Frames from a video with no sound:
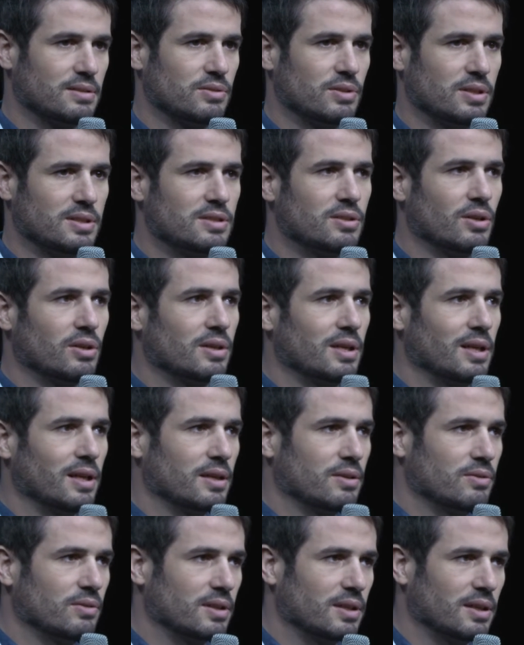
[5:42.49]
It's not
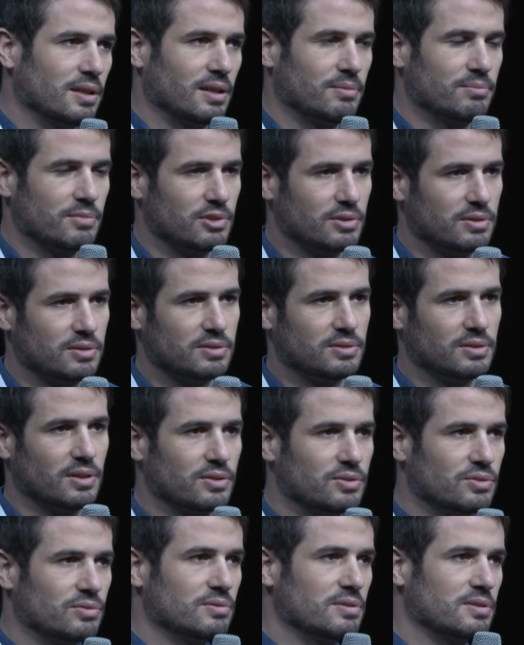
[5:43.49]
like, okay, I'm going to
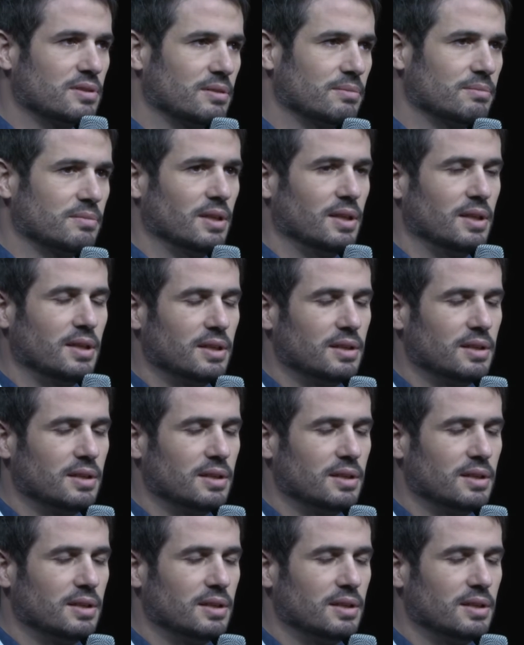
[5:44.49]
talk to some